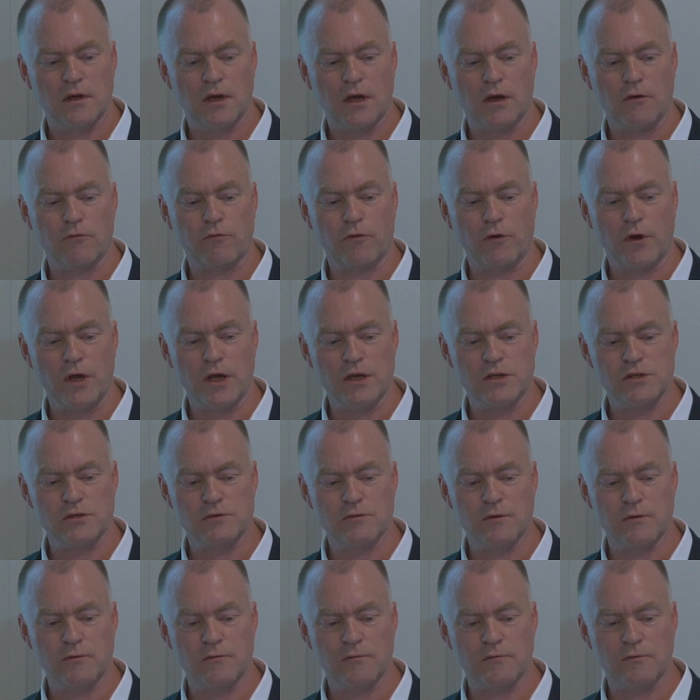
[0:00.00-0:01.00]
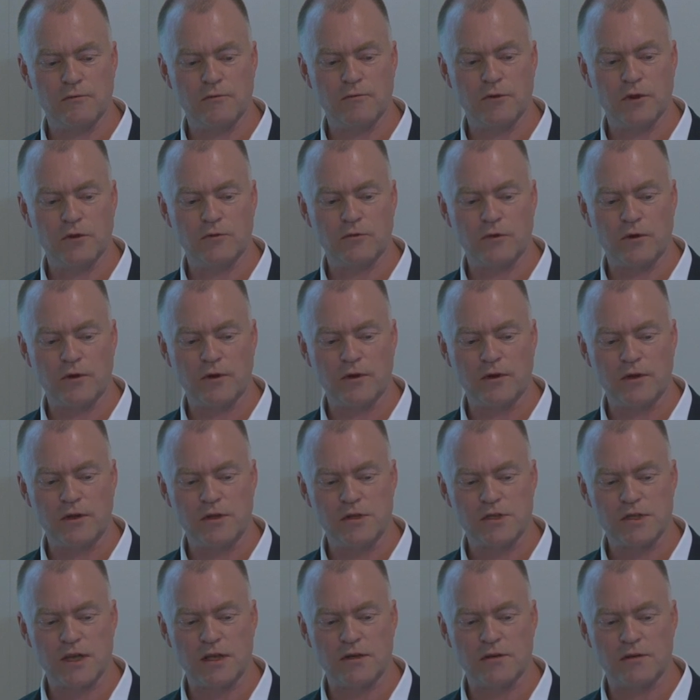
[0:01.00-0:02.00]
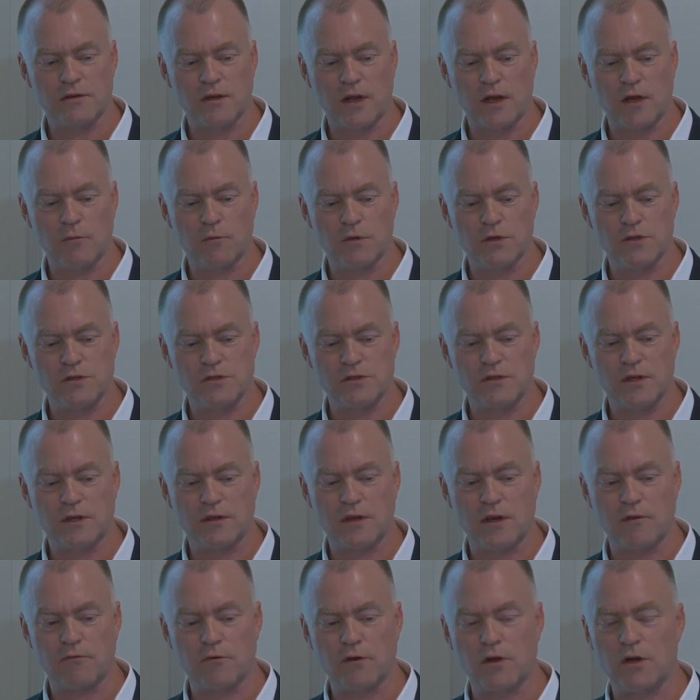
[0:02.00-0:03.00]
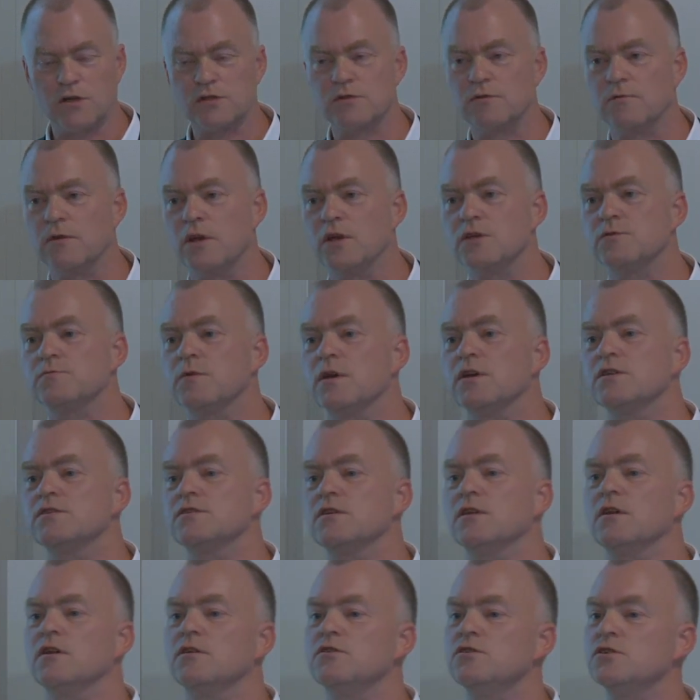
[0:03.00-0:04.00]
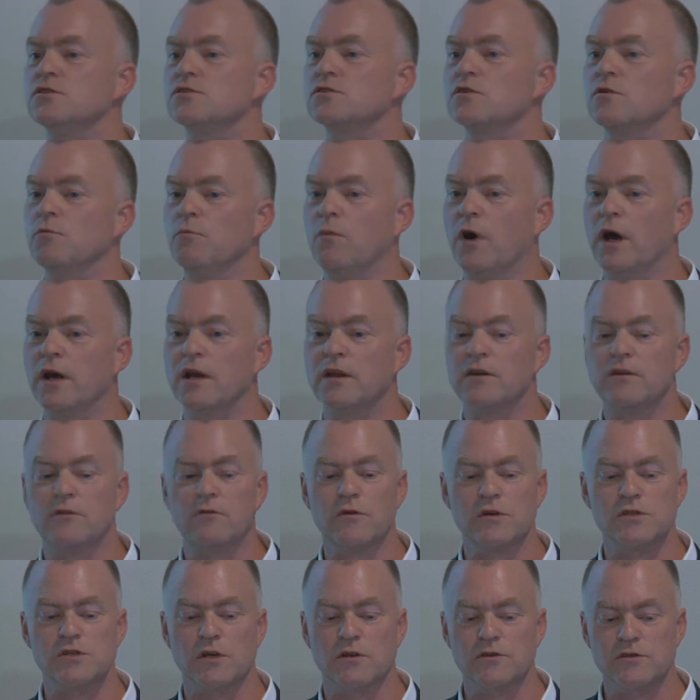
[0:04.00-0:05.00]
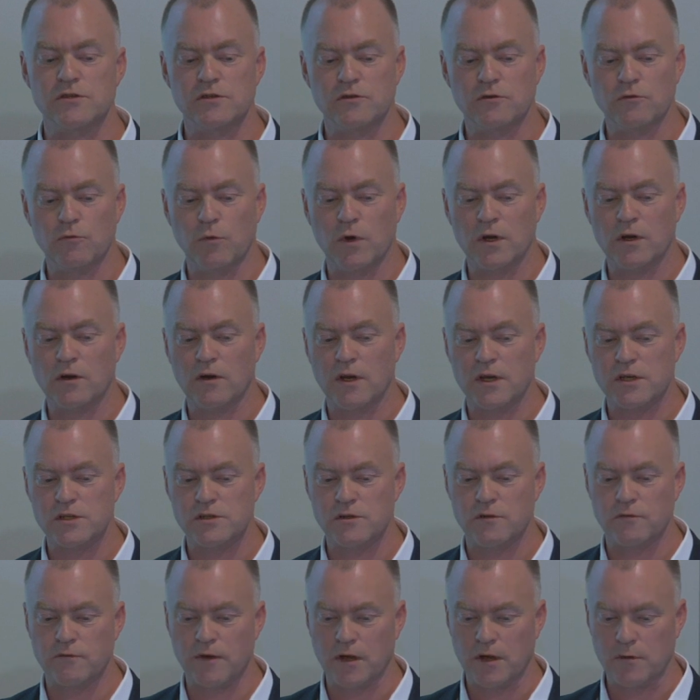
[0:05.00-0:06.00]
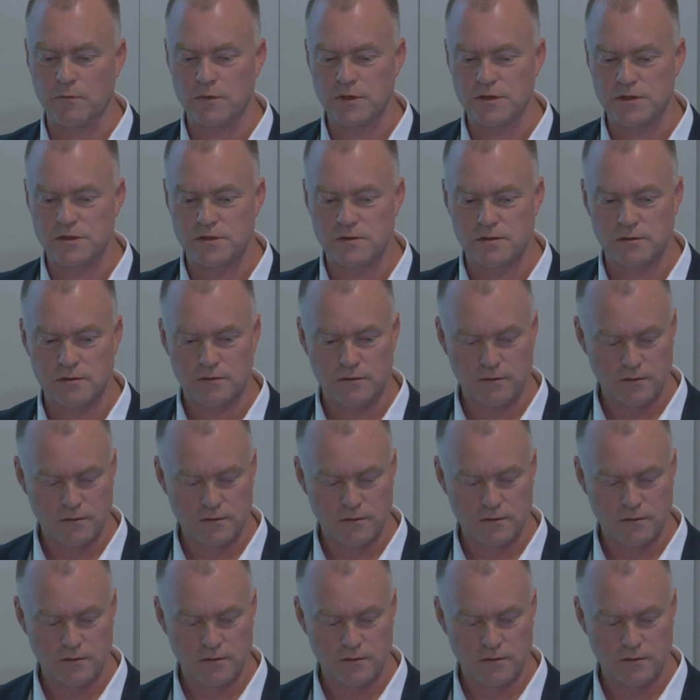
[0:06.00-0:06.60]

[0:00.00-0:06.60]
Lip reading: and for each of them filtering the descendant elements that have a custom namespace and then just combining the results into one collection of elements.